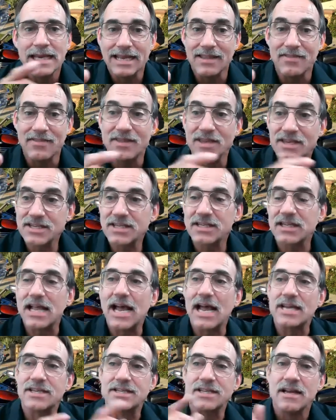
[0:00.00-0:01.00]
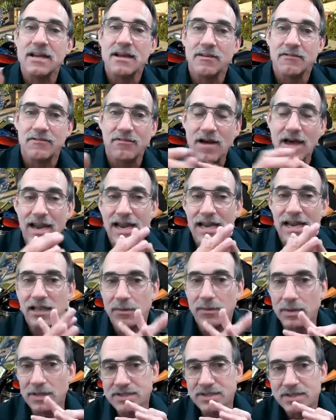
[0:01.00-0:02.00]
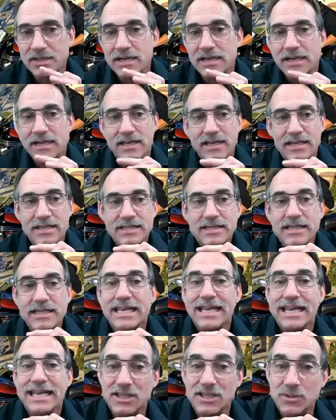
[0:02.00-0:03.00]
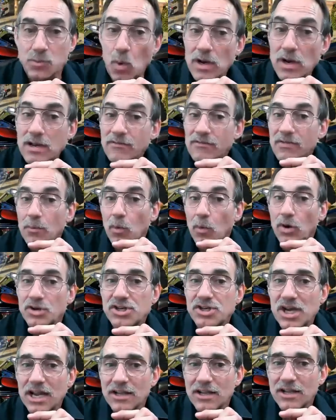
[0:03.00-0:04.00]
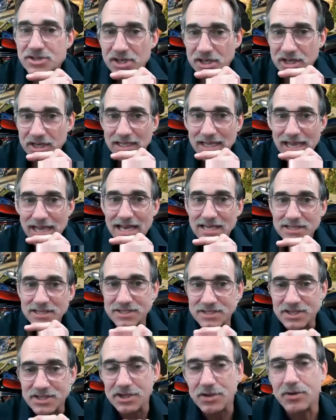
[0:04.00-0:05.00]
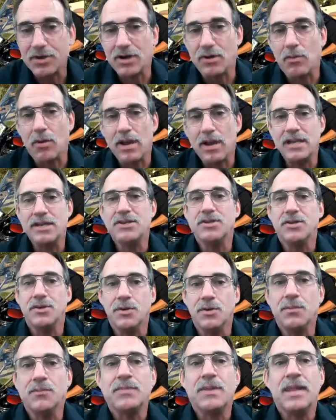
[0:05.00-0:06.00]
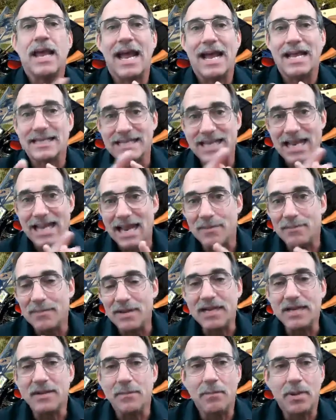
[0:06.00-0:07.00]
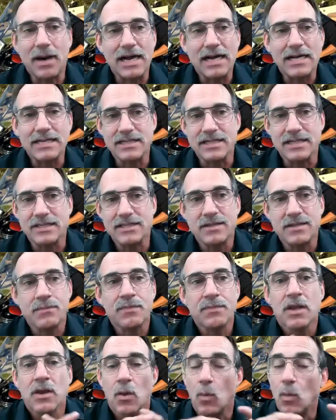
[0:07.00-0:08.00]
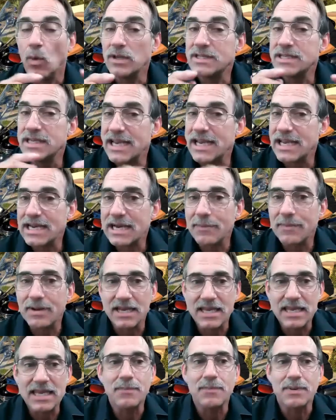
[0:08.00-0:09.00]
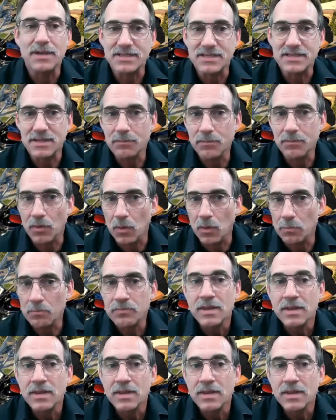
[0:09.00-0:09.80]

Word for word: In this class, finite elements, this is one of the more challenging classes that you can run into, as can be composites. Once again, I'm going to keep it simple.